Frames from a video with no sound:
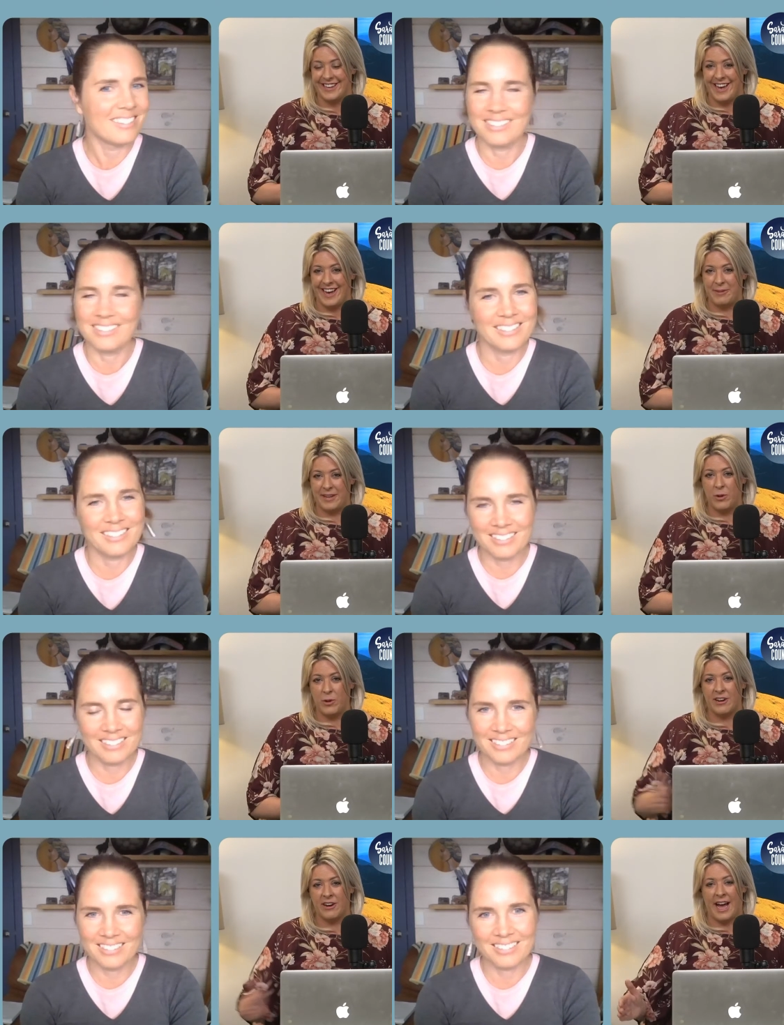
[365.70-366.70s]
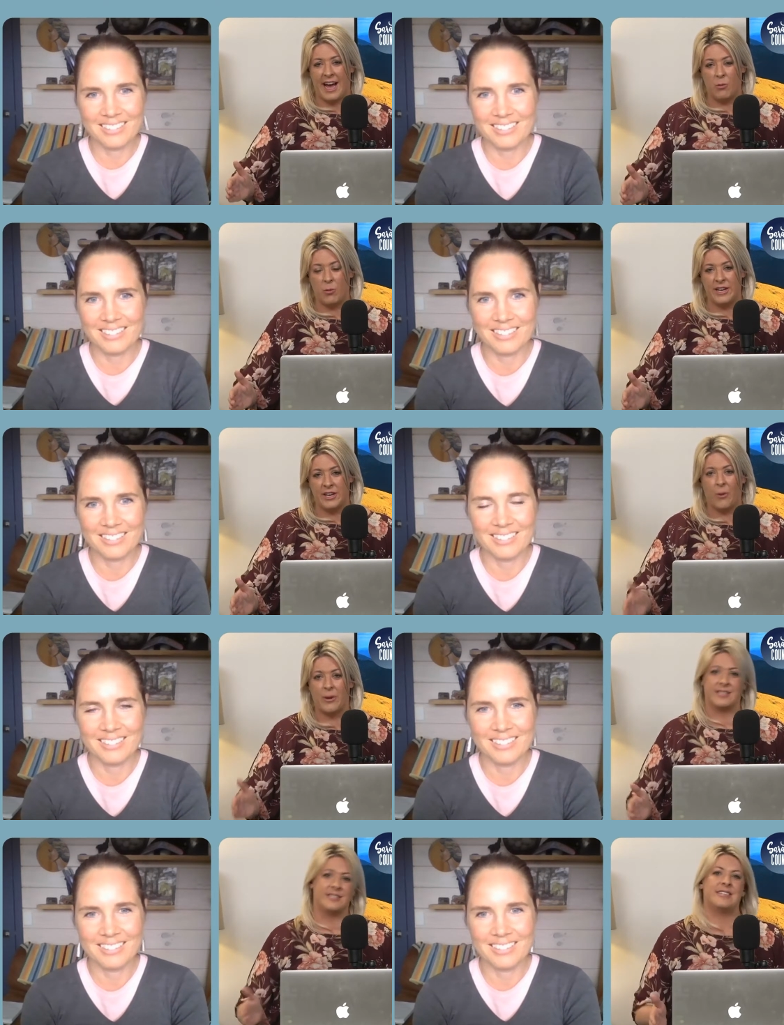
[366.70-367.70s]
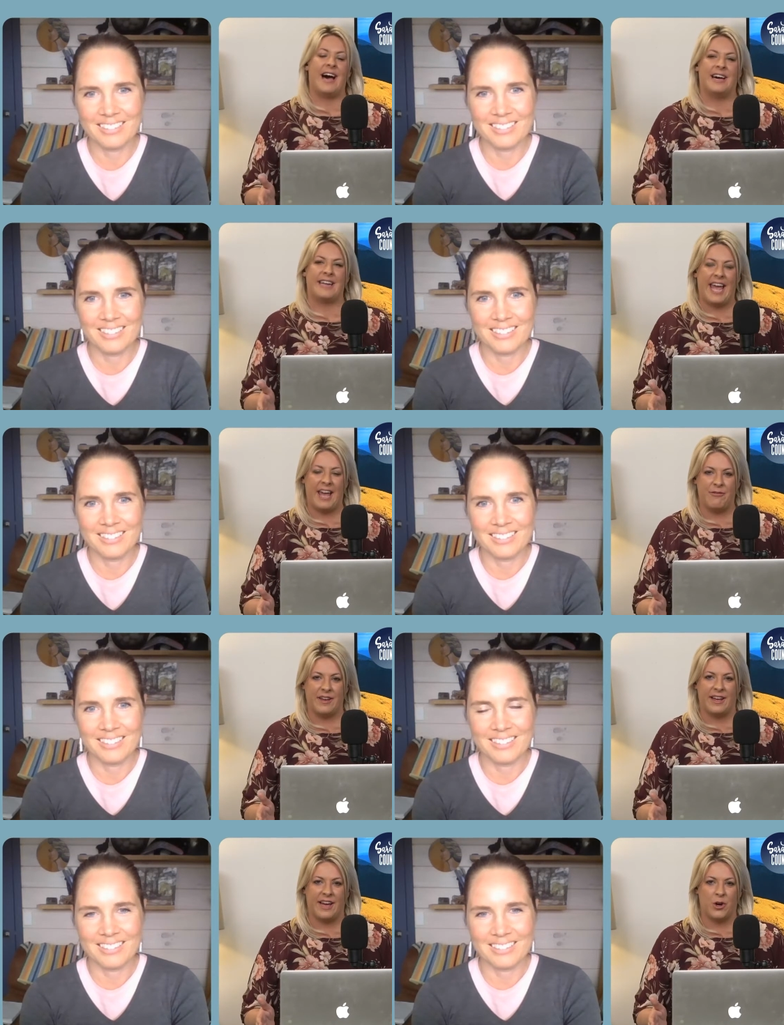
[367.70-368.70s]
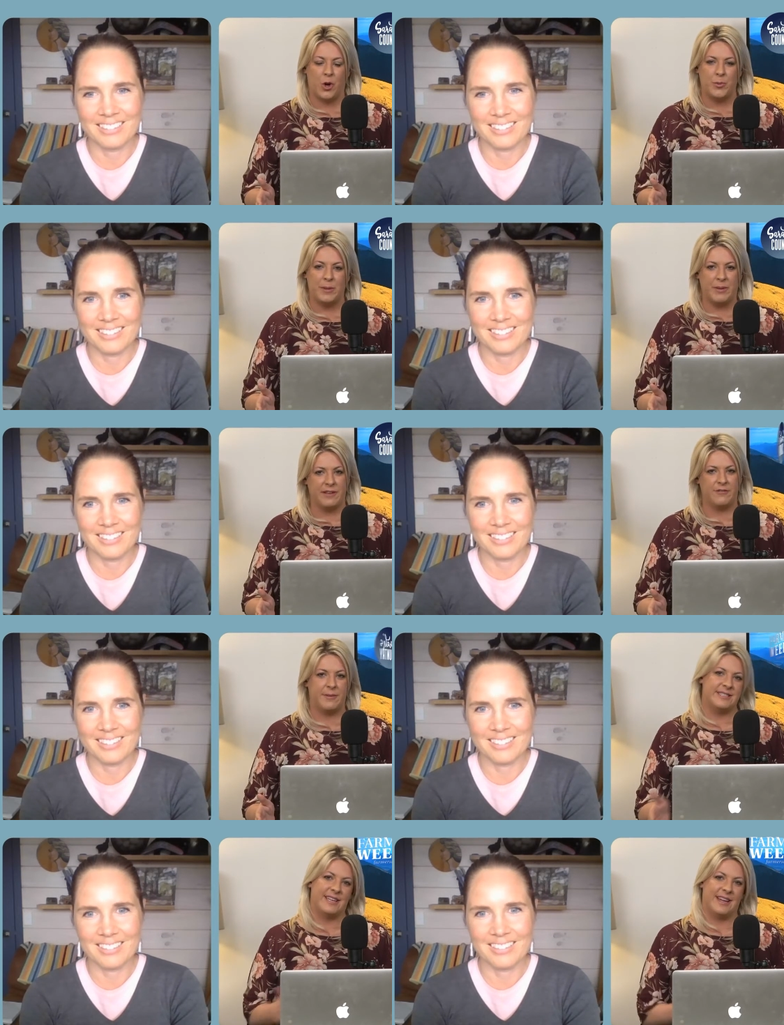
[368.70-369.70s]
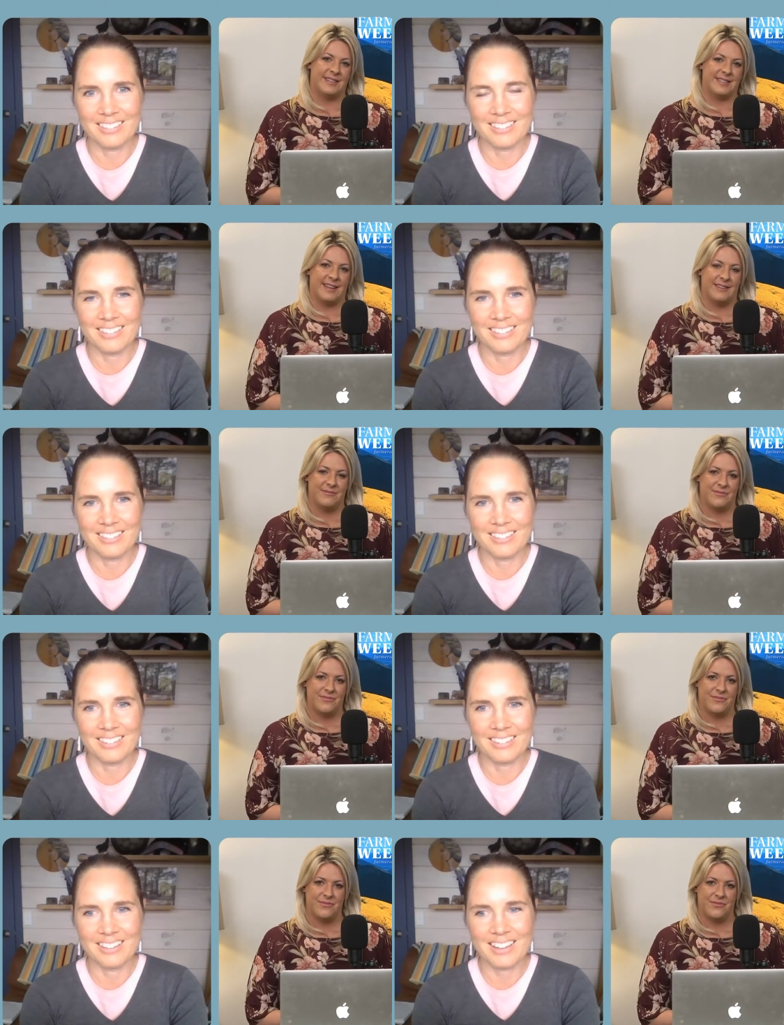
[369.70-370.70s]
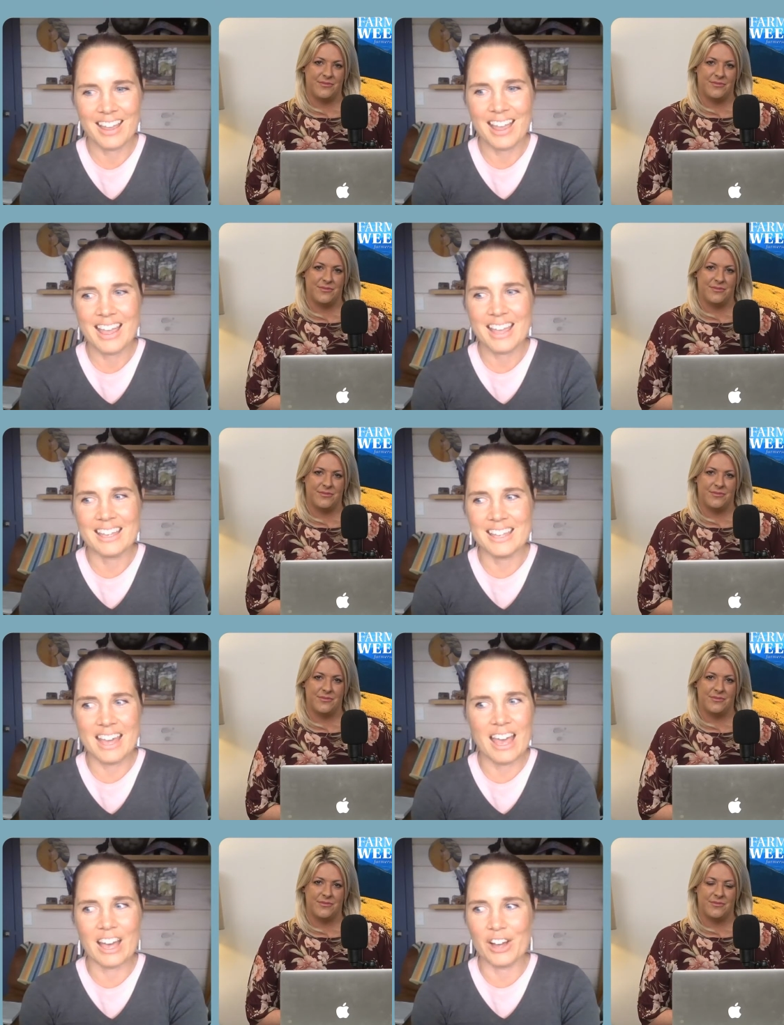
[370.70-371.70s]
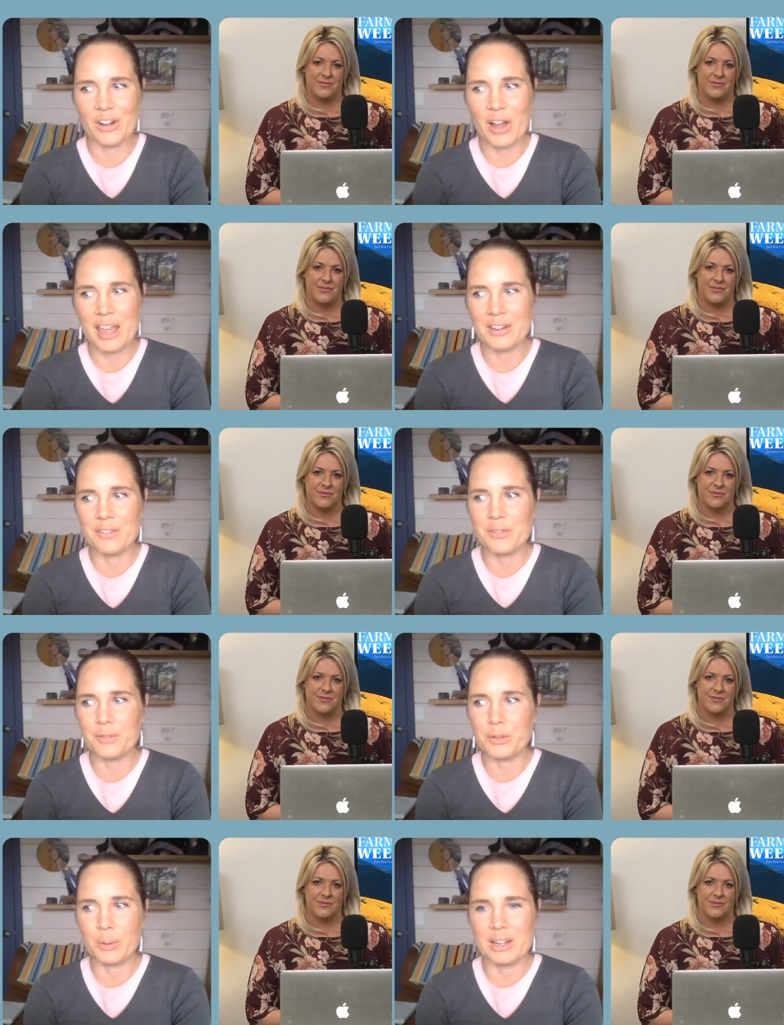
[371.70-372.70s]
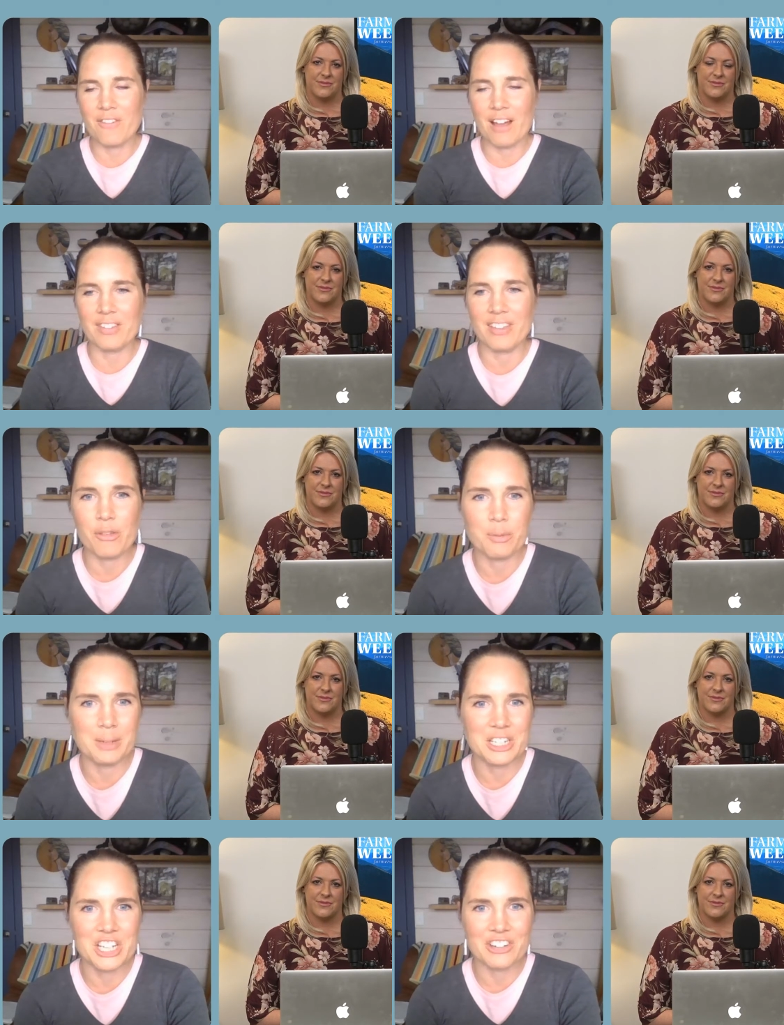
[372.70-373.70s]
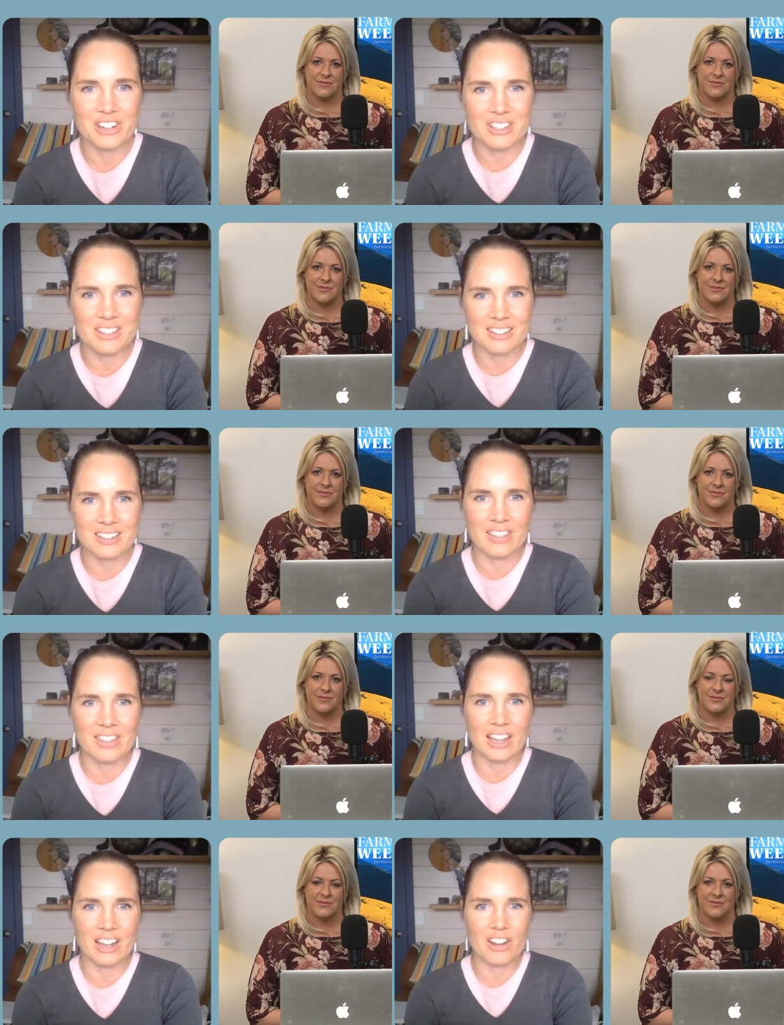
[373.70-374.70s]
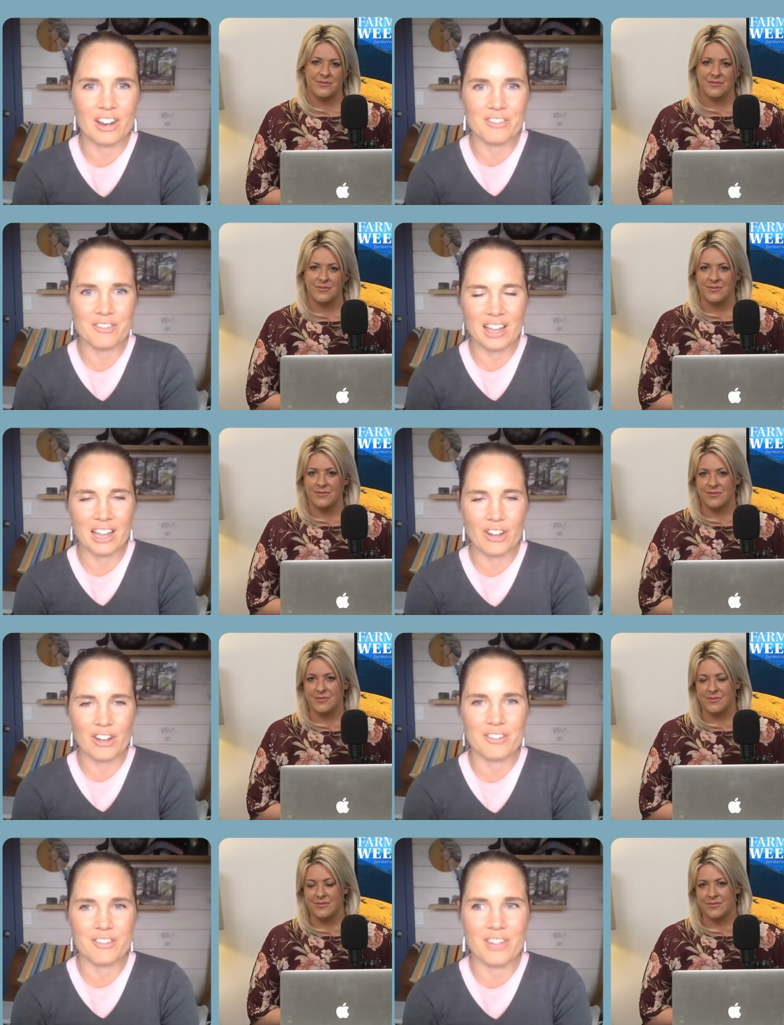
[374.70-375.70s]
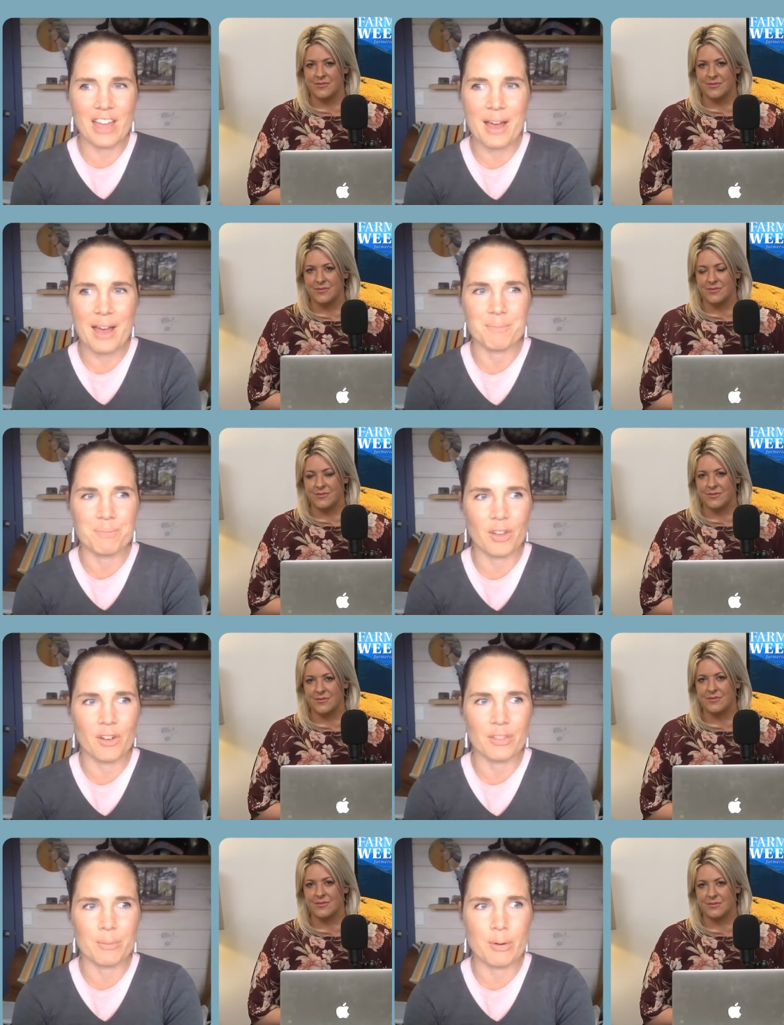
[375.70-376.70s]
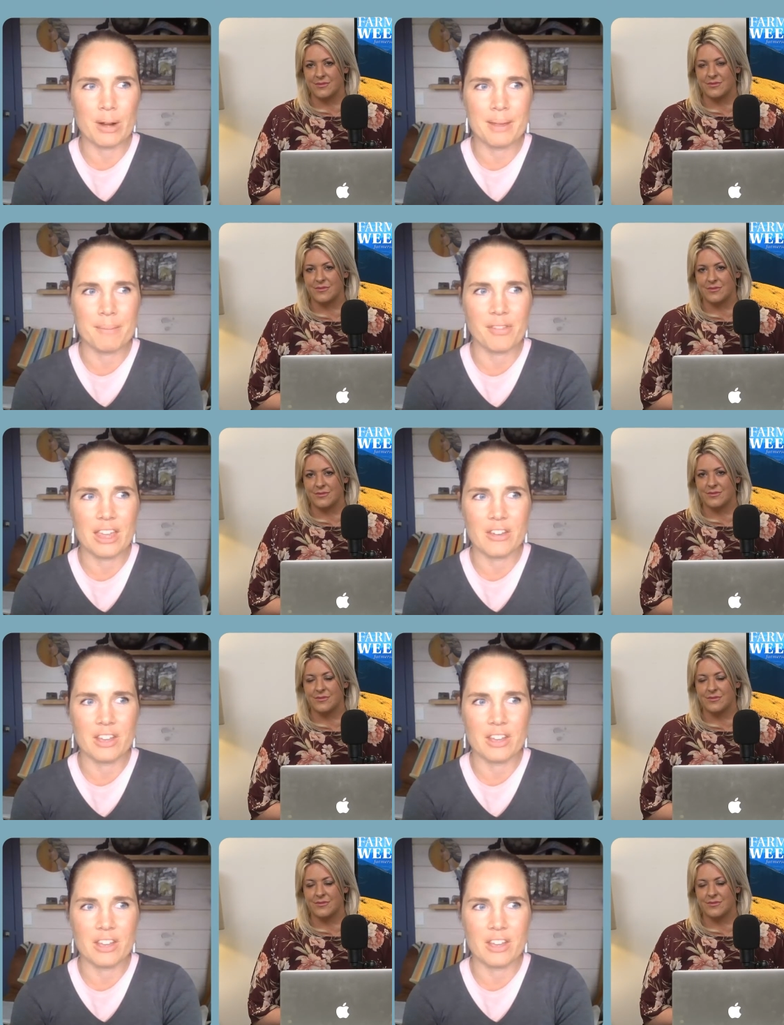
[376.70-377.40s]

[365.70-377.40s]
Speaker 1: I mean, where are we going to start having a Kobe beef mentality?
Speaker 2: Yeah, and twenty-five cents would be generous, because I think a lot of a lot of um, of the premiums